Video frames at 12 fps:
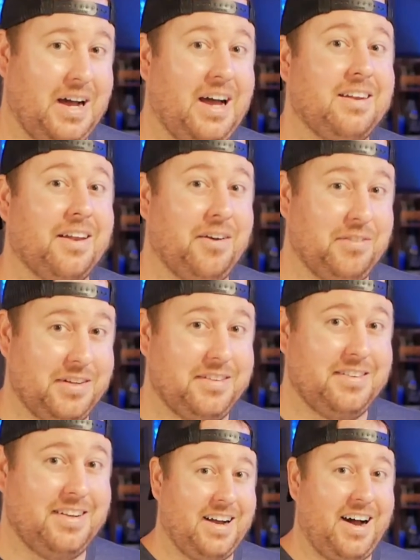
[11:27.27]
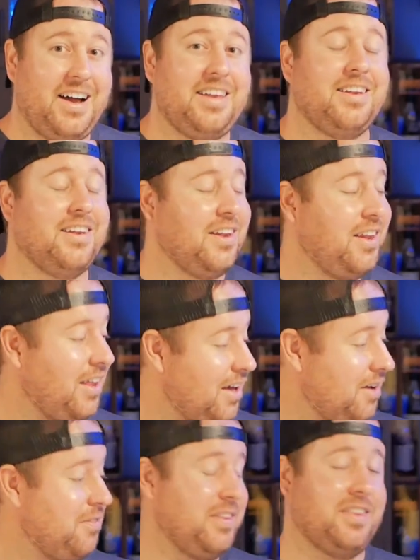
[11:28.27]
I love it. I
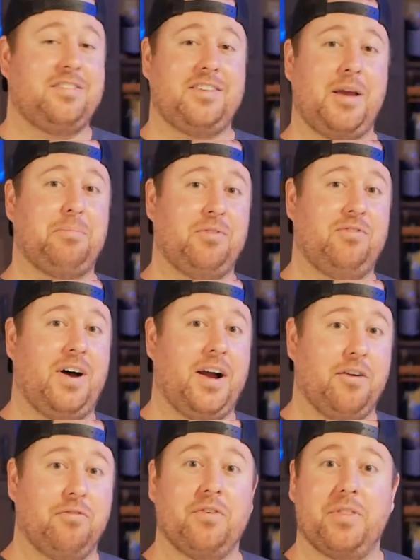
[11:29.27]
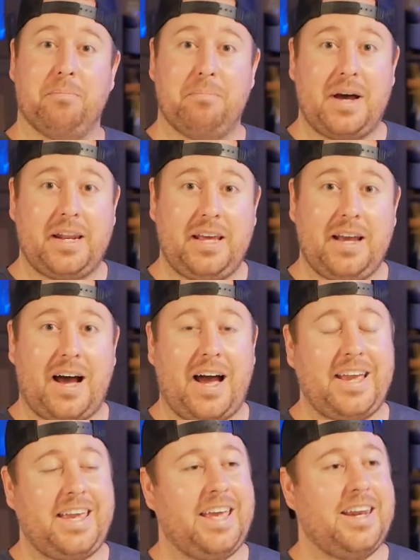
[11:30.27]
love this amplifier. For the money,
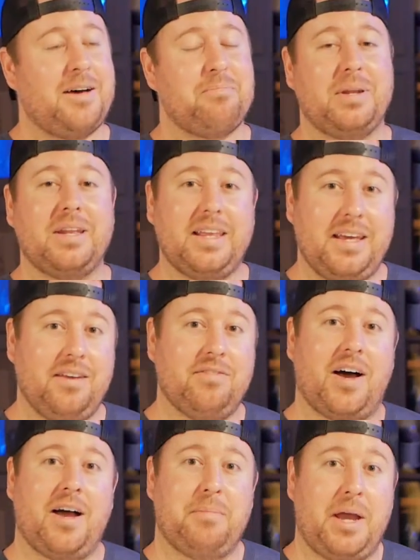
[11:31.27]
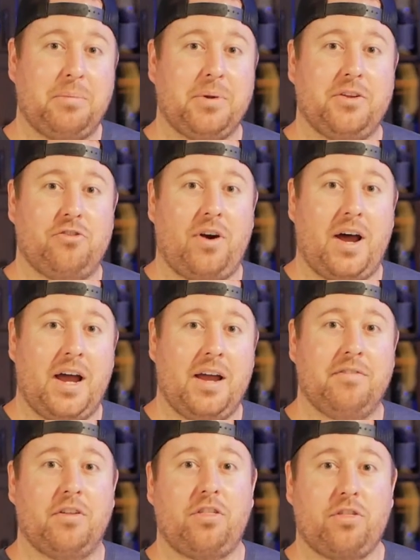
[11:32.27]
I cannot believe I'm able to
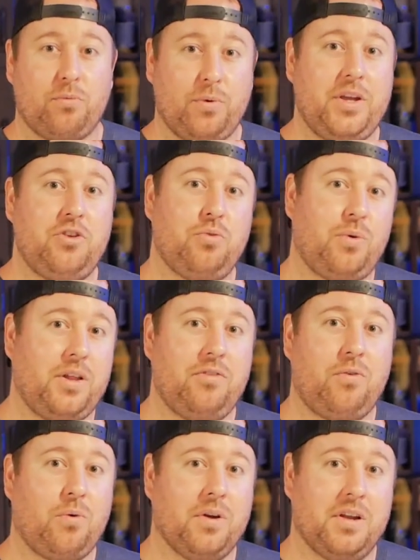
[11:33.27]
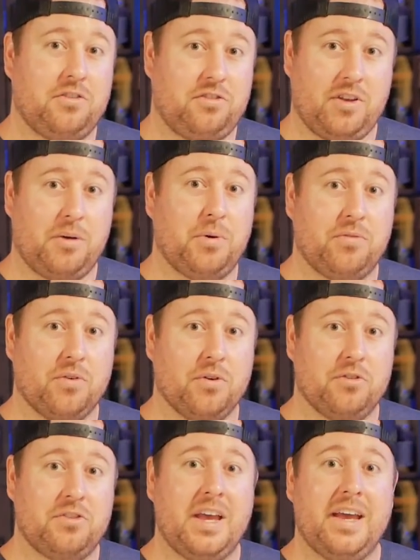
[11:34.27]
drive 3 24-inch
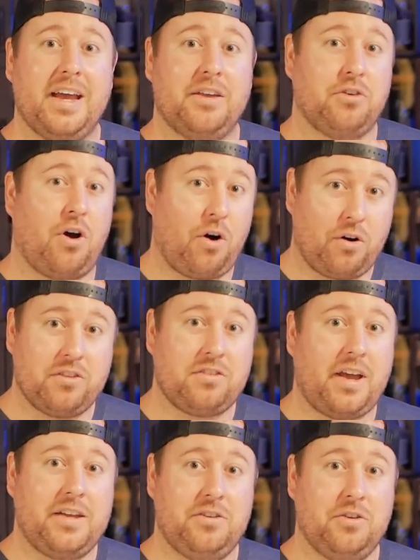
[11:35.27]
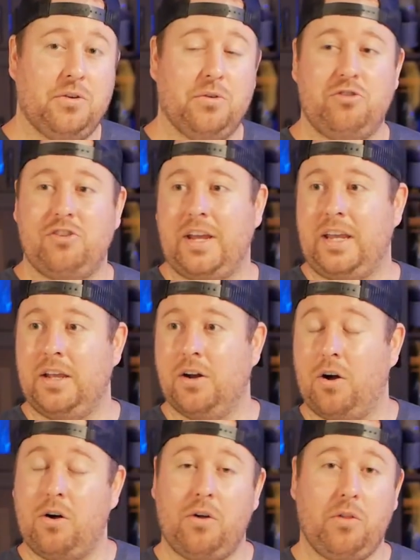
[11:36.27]
subwoofers as hard as I do, shaking
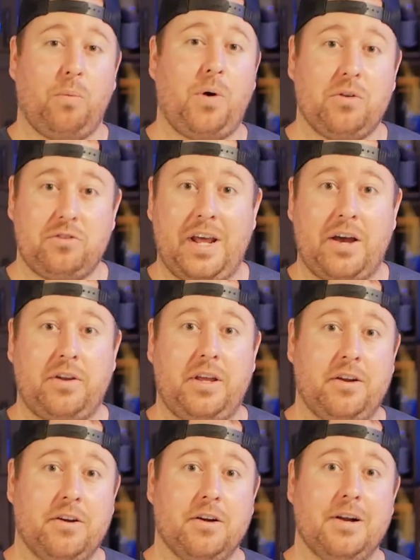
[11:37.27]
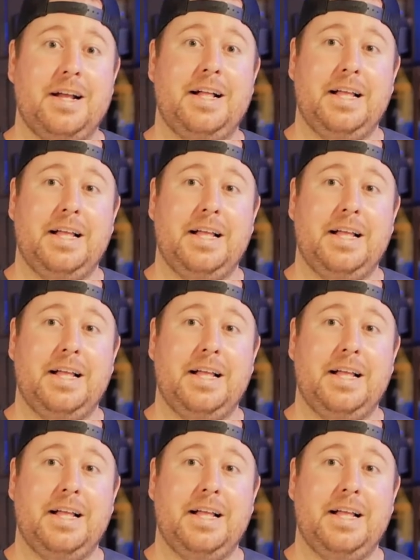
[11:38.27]
all the walls down here